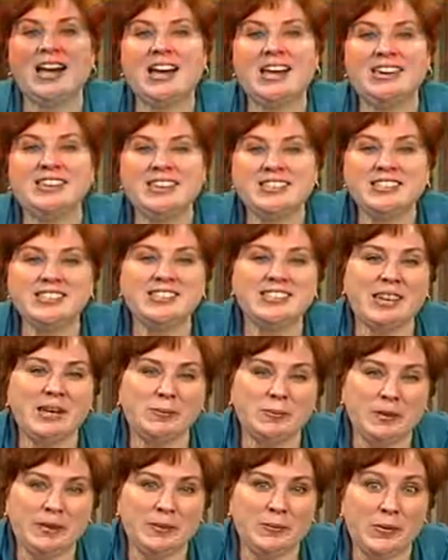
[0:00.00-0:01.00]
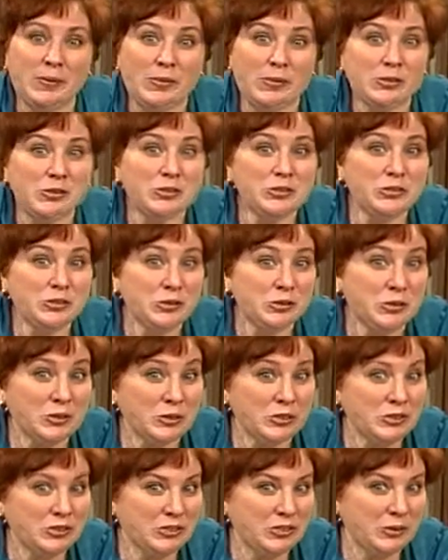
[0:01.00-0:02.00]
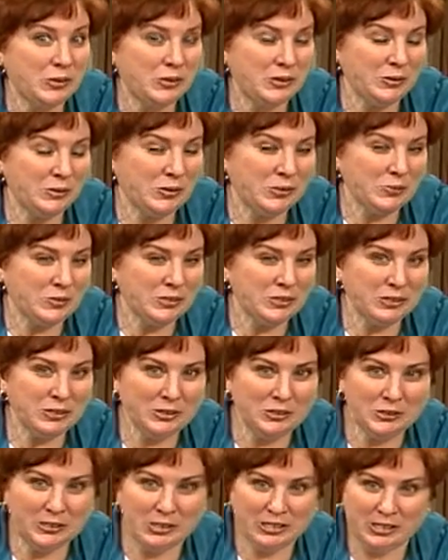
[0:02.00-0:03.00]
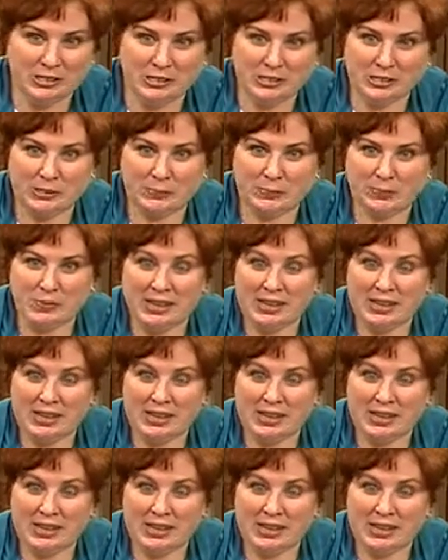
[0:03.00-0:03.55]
Hi, this is Amy, and this is your Sewing Room Solutions.